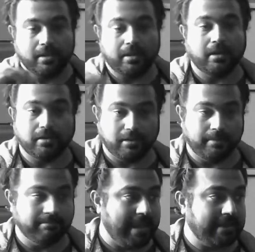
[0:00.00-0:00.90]
a
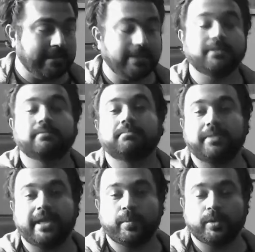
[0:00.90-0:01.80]
melody,
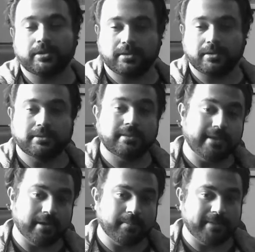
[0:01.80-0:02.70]
play with a
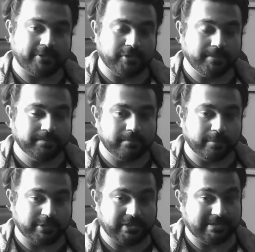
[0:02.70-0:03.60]
thicker plectrum,
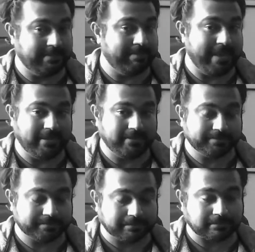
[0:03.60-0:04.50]
which doesn't bend.
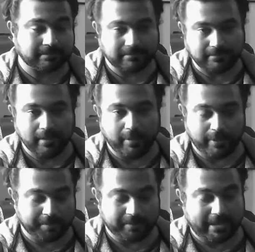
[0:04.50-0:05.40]
So
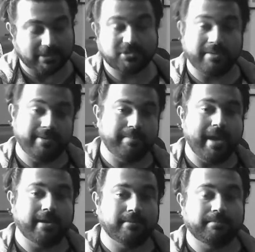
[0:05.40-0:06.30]
when you're playing a strumming
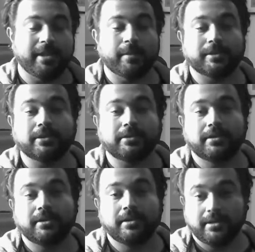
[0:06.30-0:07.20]
pattern, play with a
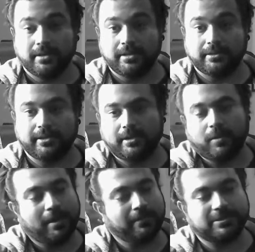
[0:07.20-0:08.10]

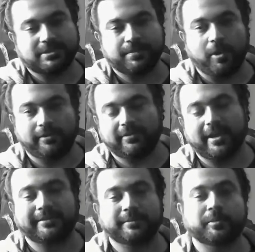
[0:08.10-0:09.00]
thinner one, which is
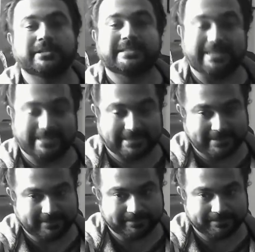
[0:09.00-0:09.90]
0.5 to
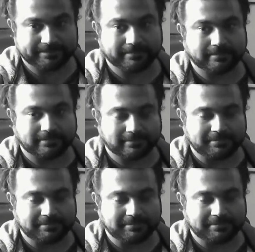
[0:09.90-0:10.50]
0.6.